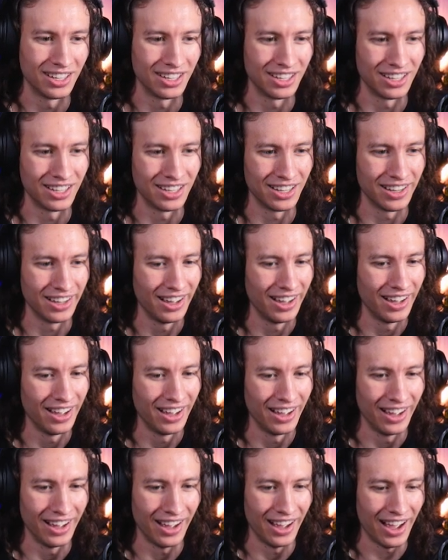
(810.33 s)

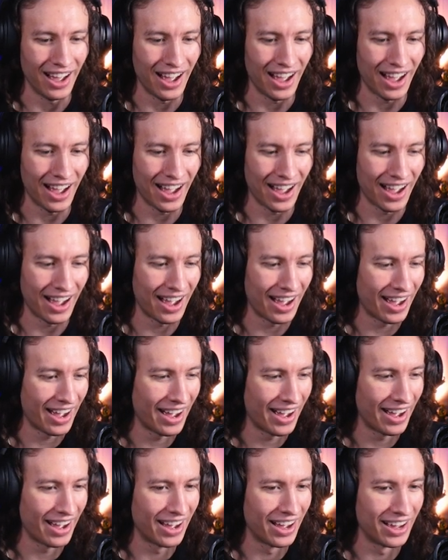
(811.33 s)

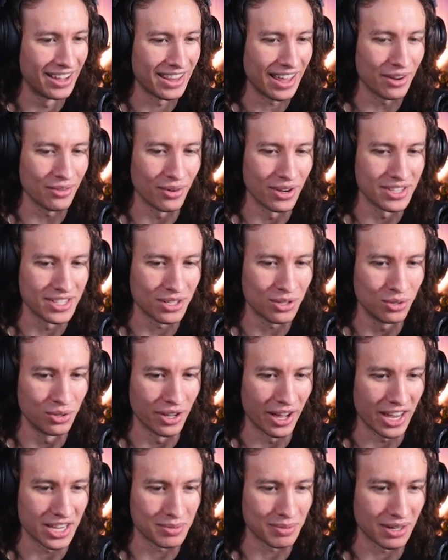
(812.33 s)
uh, that was a cool
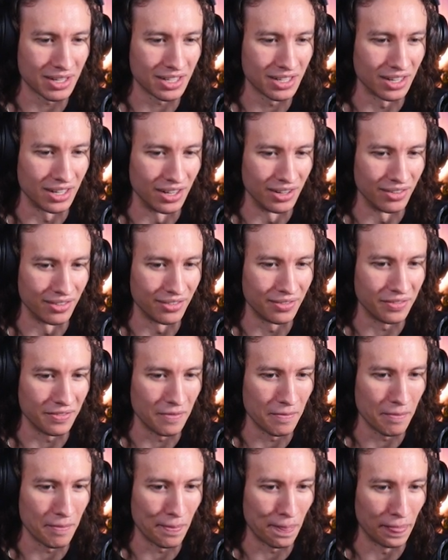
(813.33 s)
aspect of
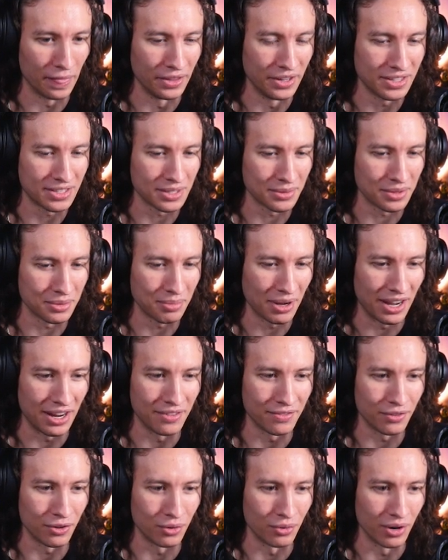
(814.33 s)
Lisa the
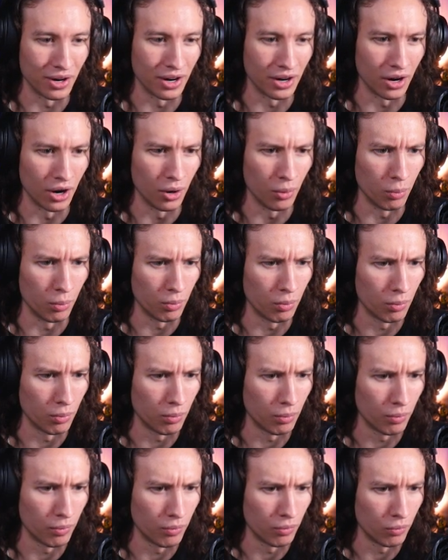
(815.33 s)
Painful, where... Oh,
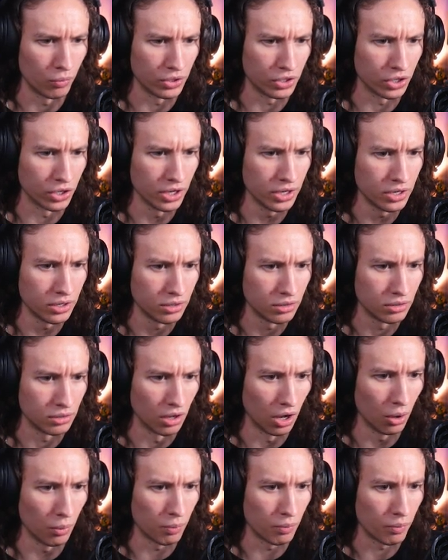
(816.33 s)
we good?
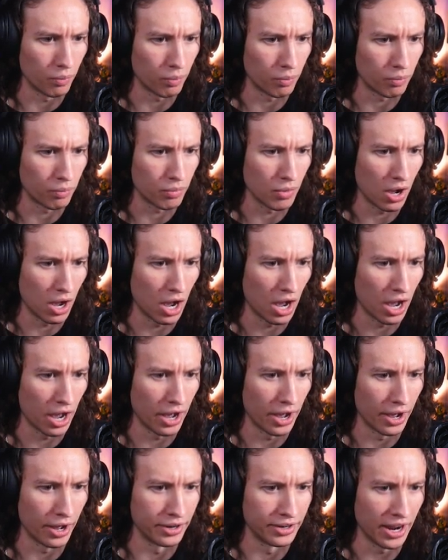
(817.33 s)
Oh,
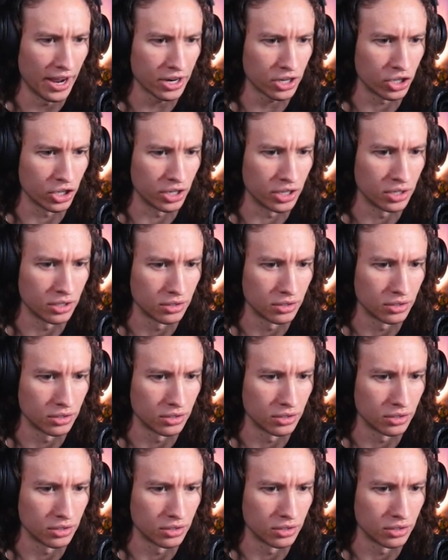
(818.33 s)
uh, not good.